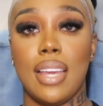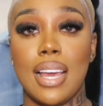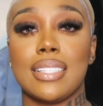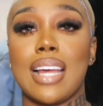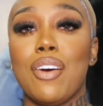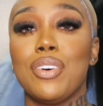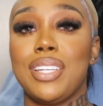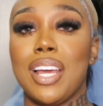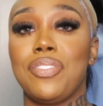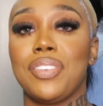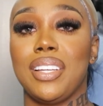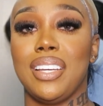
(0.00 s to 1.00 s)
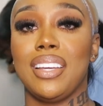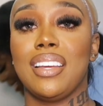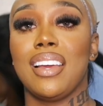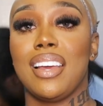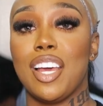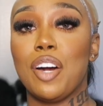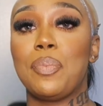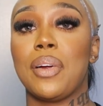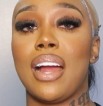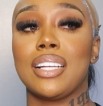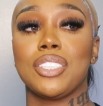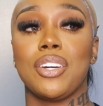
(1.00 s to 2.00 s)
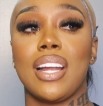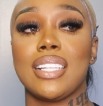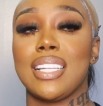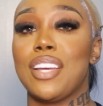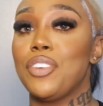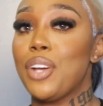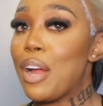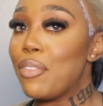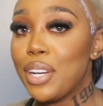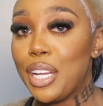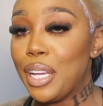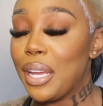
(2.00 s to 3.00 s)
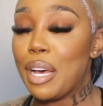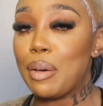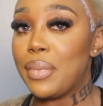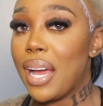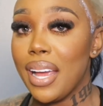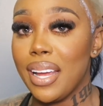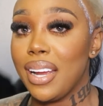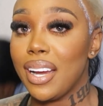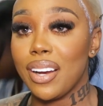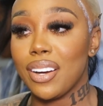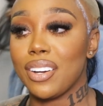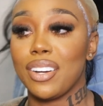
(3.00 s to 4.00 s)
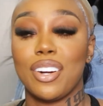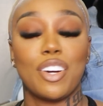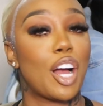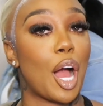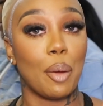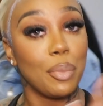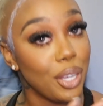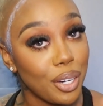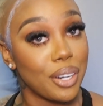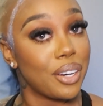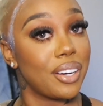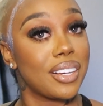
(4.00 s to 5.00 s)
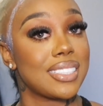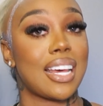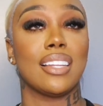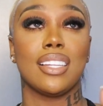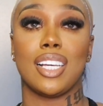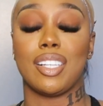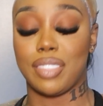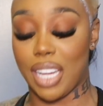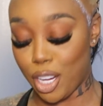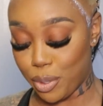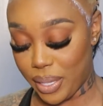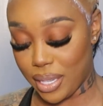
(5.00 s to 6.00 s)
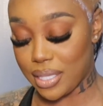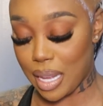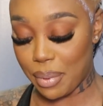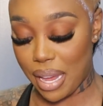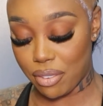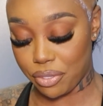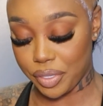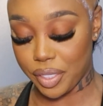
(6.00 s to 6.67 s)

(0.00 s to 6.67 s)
Yes, I would definitely help her. I told her, I said, if you ever need help dyeing hair, girl, I'm here. Cause I love dyeing wigs. I be having